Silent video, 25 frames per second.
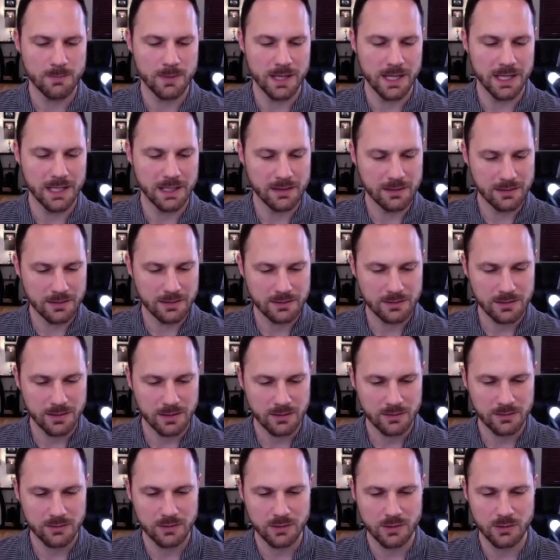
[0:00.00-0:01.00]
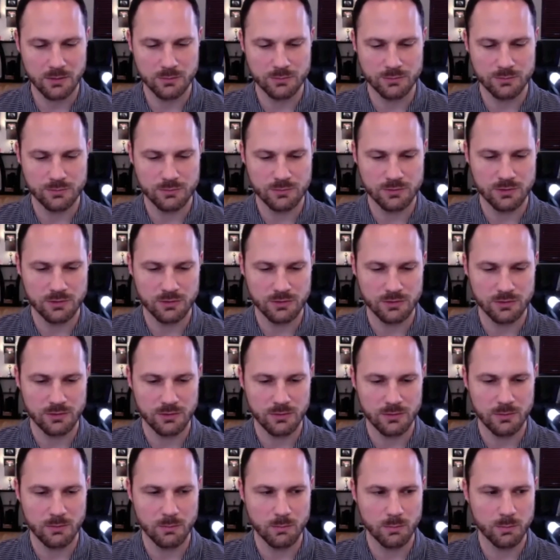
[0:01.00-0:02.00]
And in this case, just
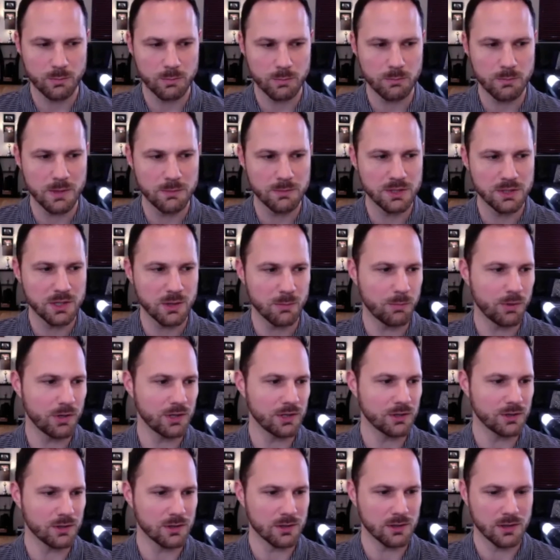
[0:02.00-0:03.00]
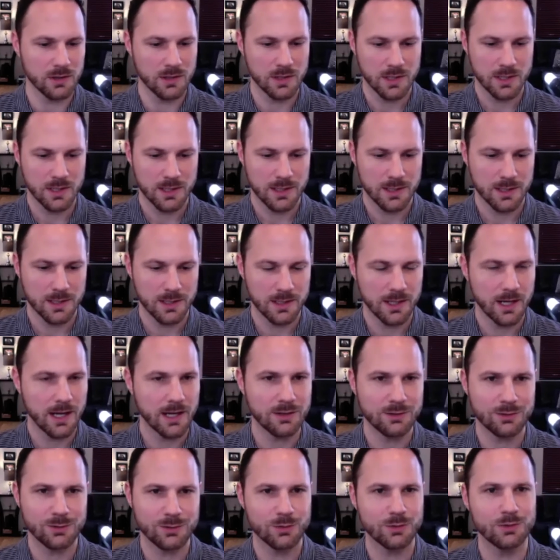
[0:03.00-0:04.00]
maybe you can put your high
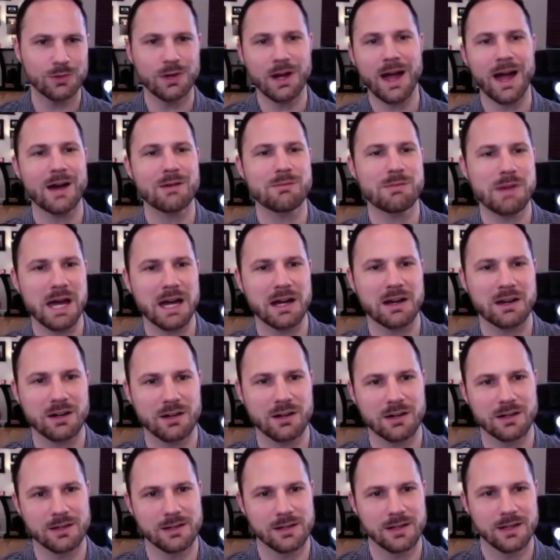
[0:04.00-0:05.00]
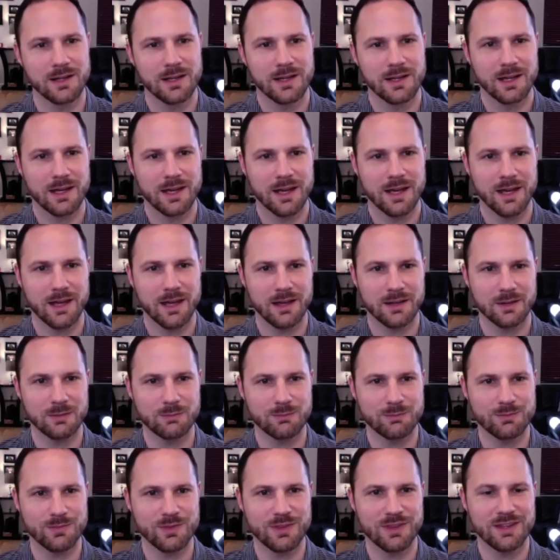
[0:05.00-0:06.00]
school hat back on.
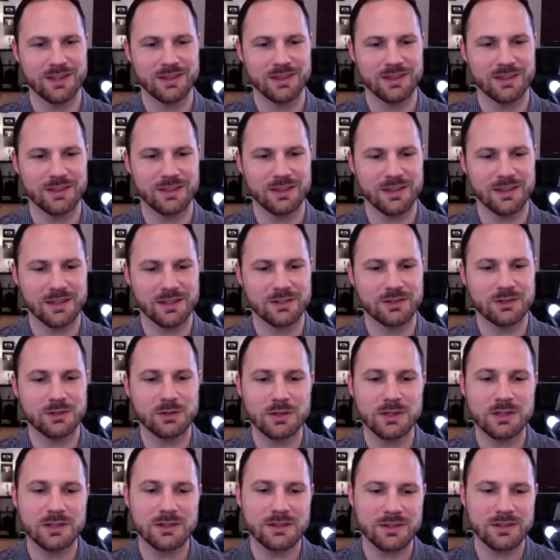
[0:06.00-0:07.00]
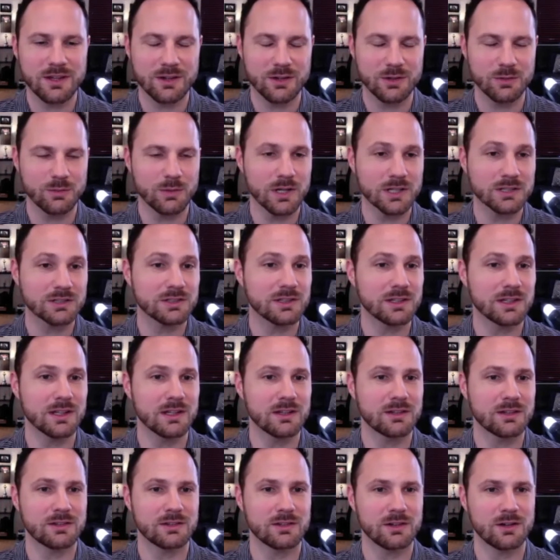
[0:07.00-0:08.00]
And the students that are watching
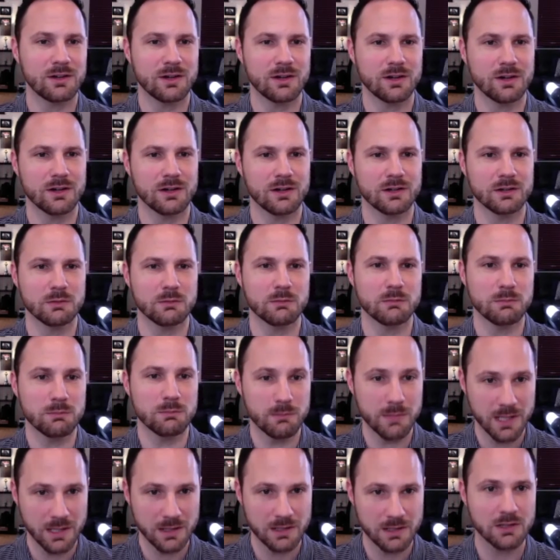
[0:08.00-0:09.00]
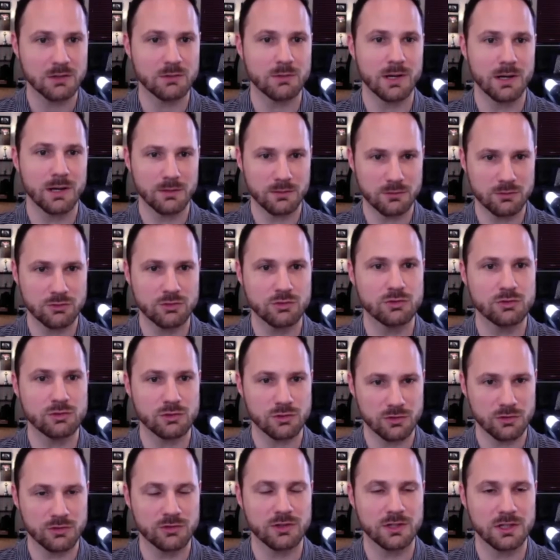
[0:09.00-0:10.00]
this are mainly around
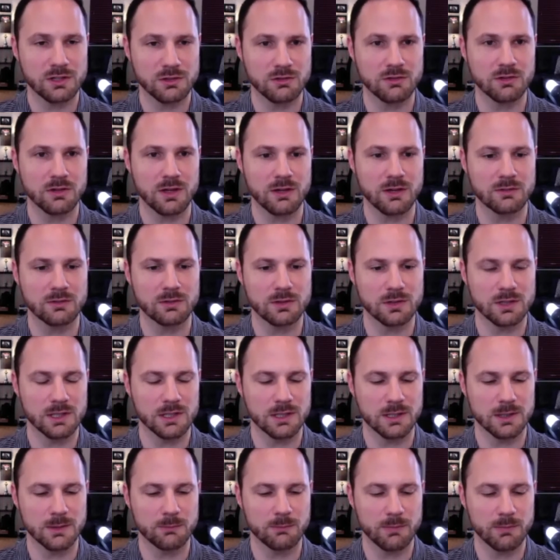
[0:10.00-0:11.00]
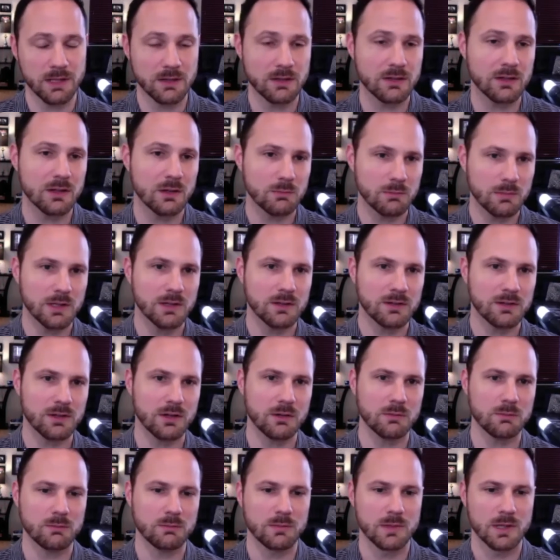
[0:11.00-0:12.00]
junior, senior level, and
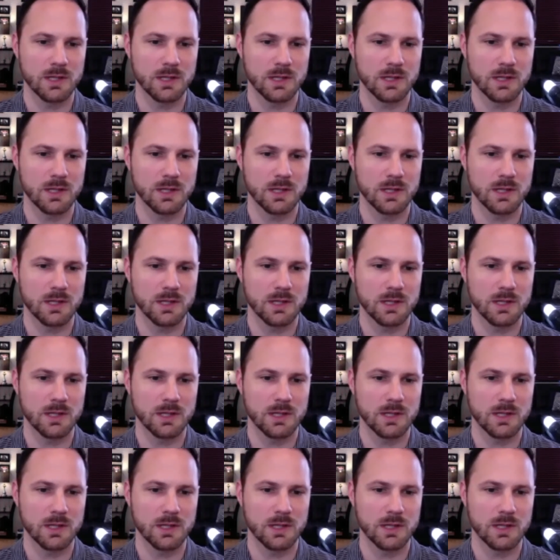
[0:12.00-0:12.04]
some